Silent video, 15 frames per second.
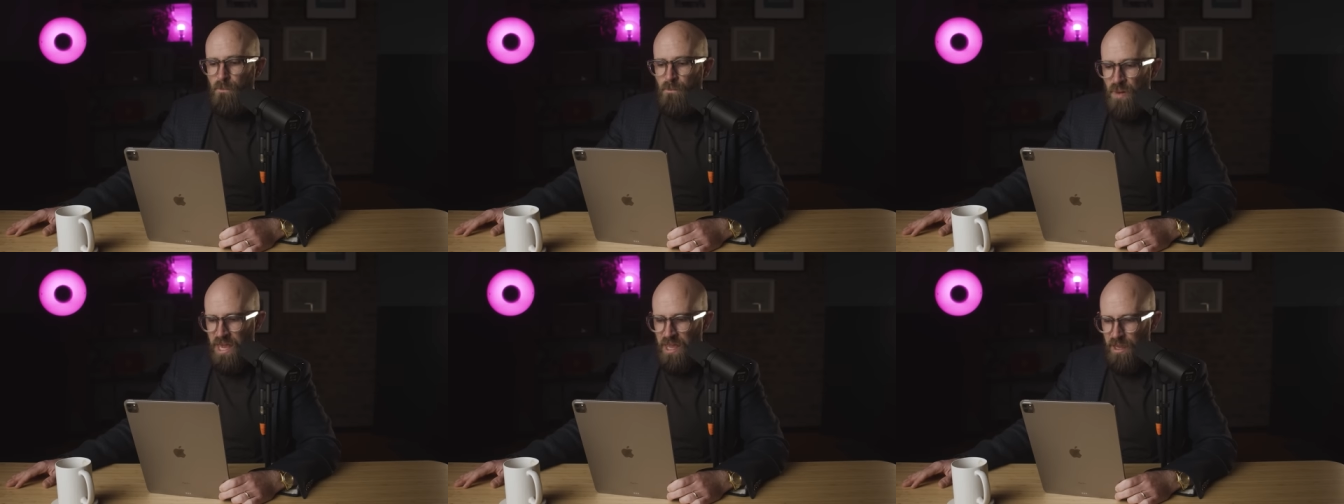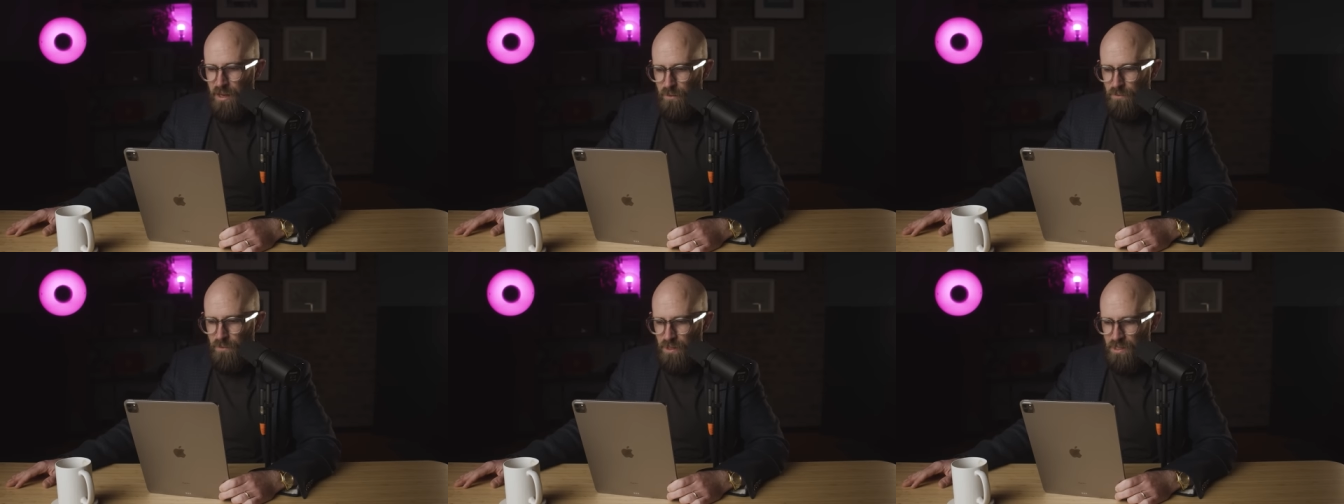
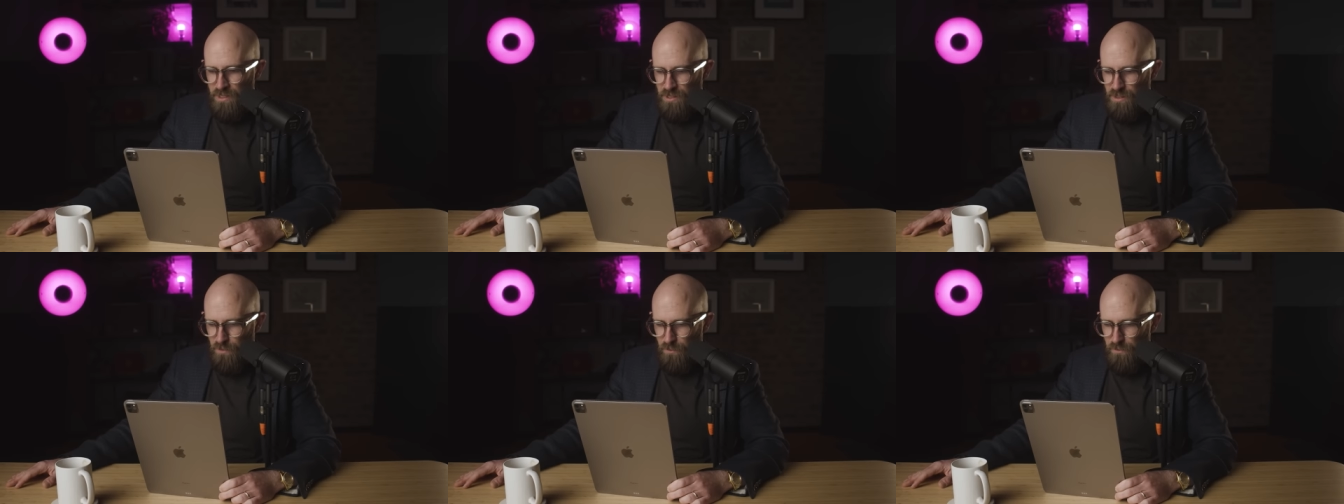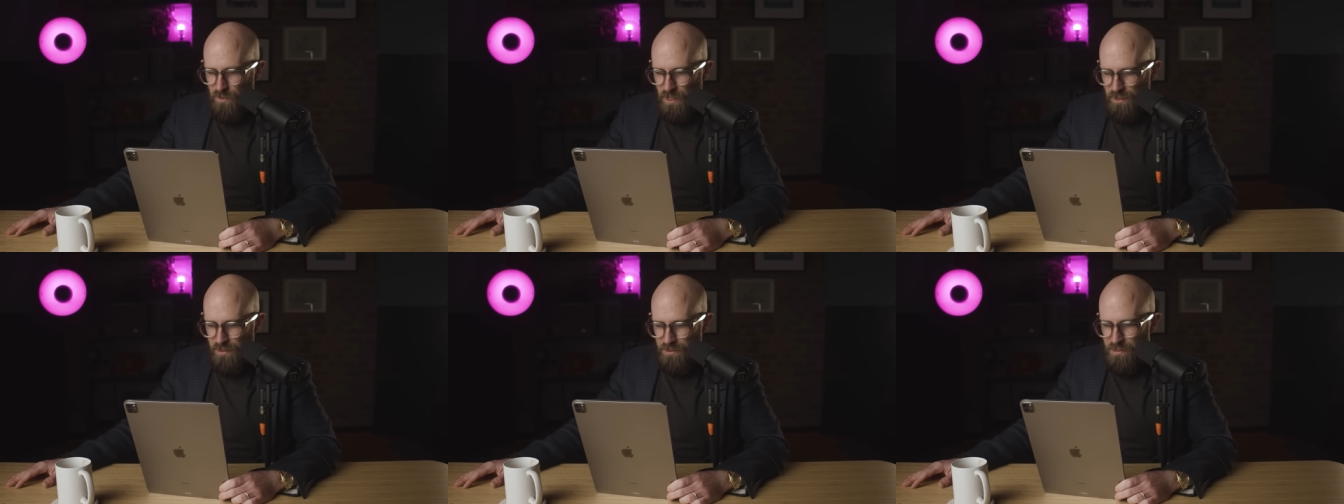baying for additional
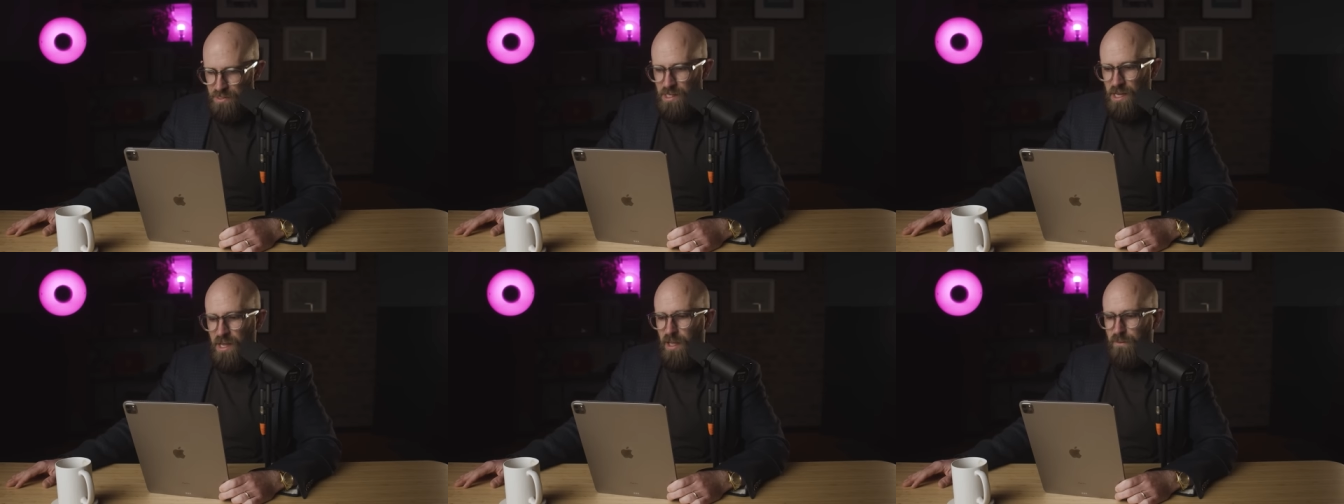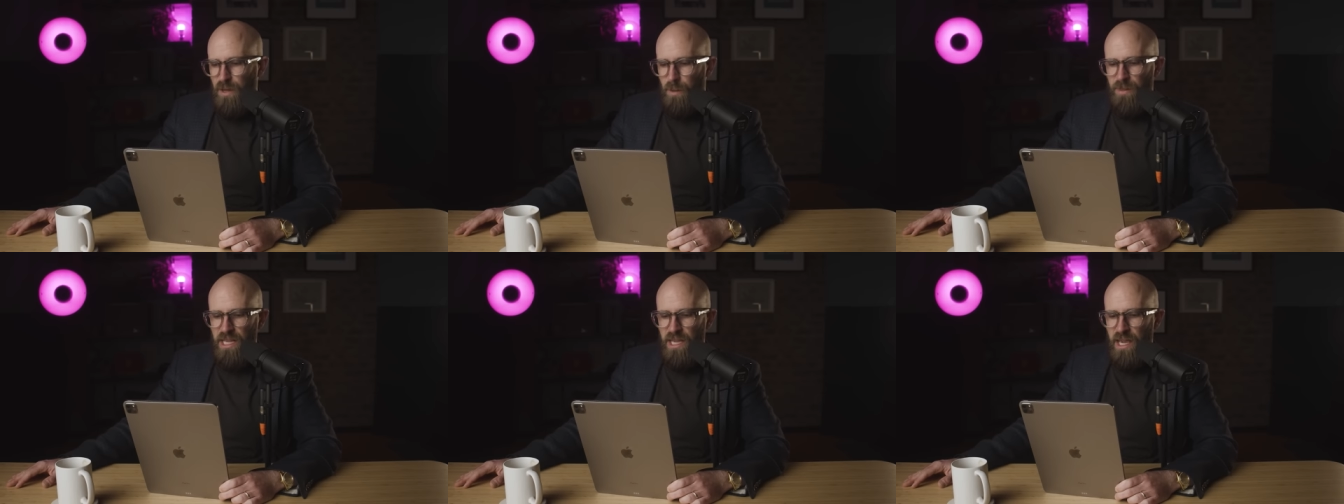funds. If
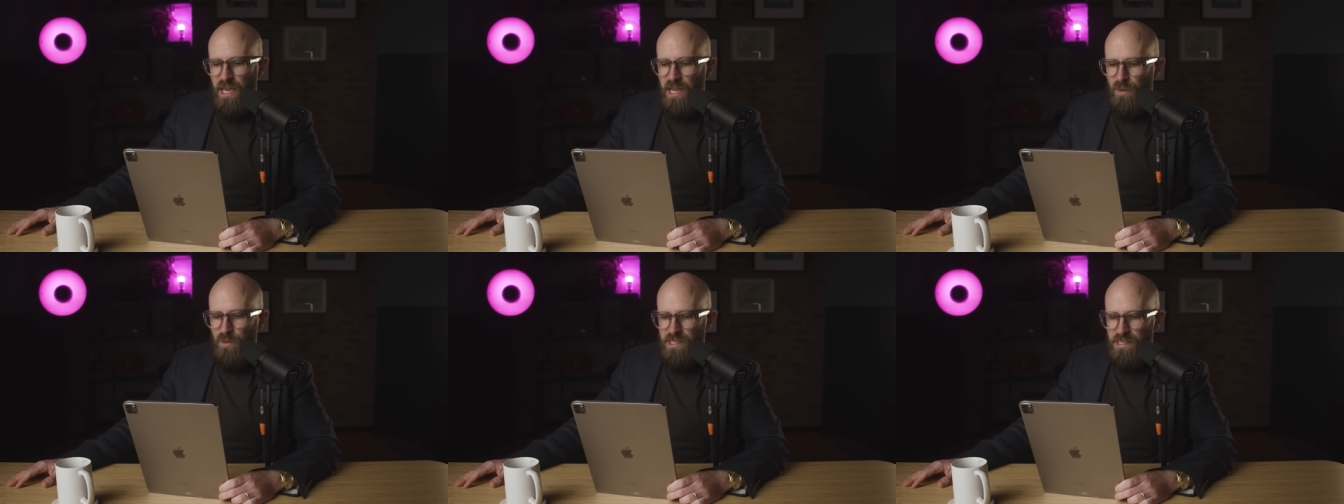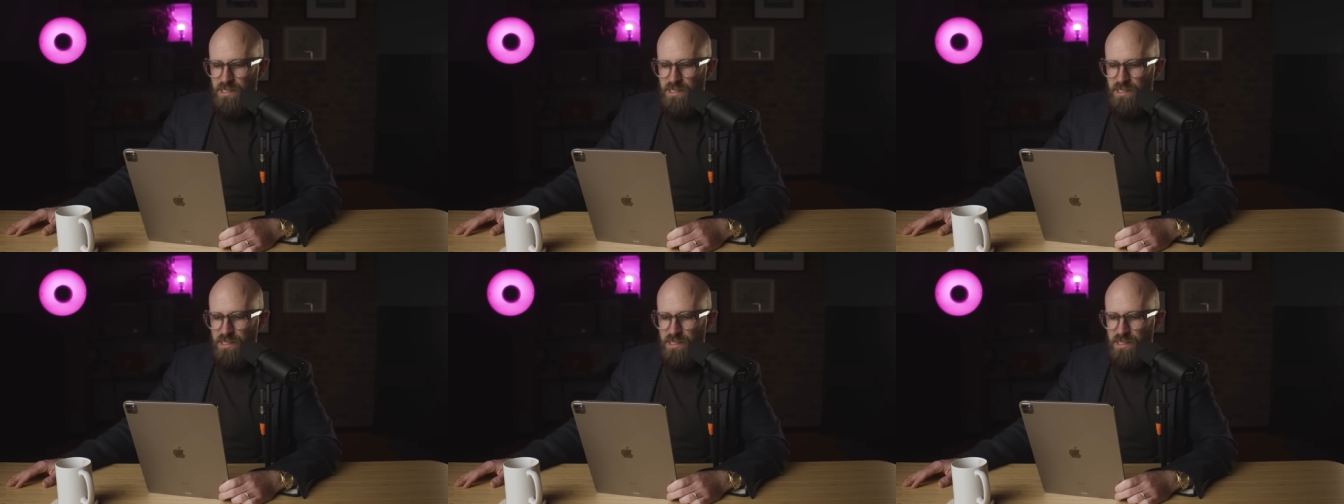Company A were